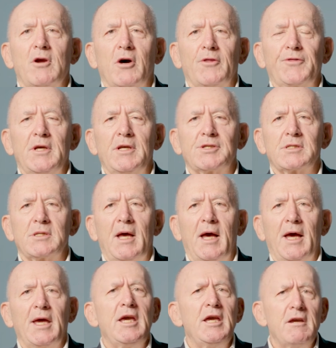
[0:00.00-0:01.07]
got this
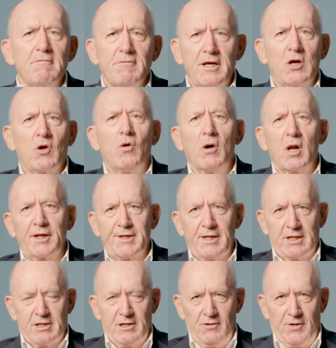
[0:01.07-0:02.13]
uh, eerie quality
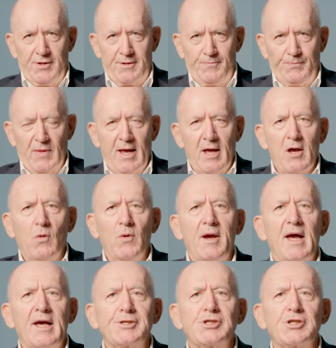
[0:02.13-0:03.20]
to it, where
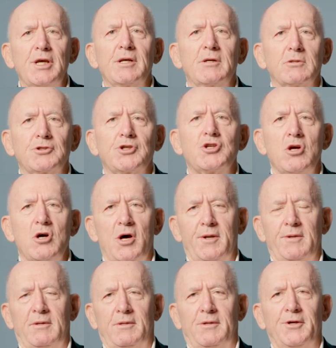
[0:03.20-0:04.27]
a single shot
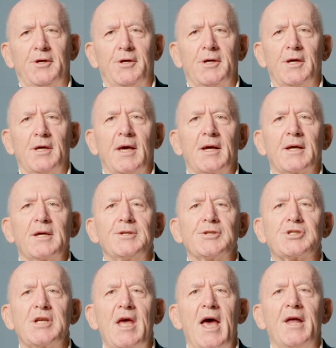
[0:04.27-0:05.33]
can
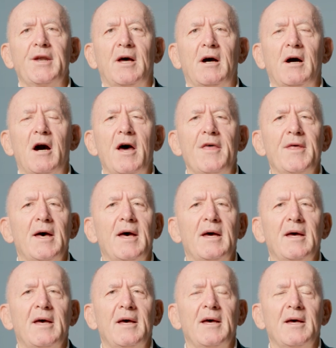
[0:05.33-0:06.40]
sound either
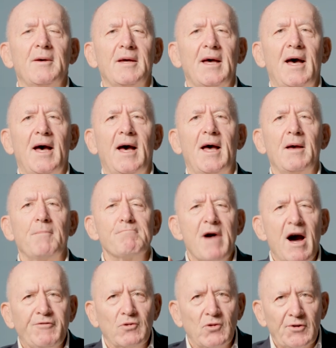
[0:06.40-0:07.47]
uh,
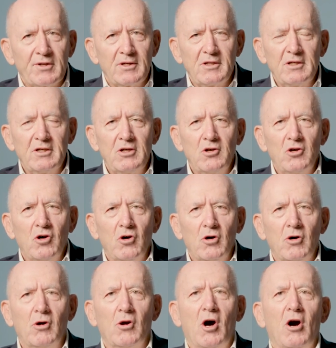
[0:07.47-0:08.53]
muffled
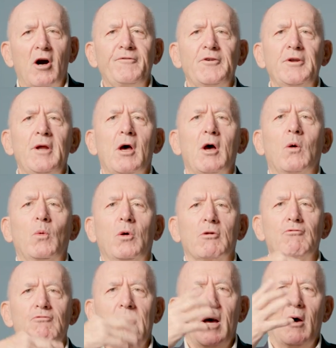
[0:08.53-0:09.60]
or often will
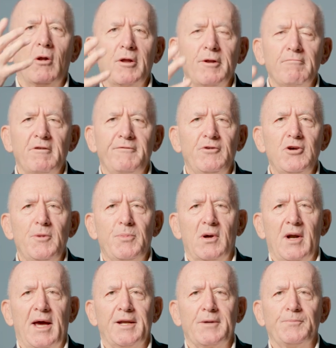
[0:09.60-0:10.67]
roll and
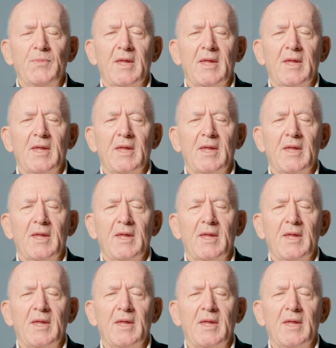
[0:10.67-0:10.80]
reverberate.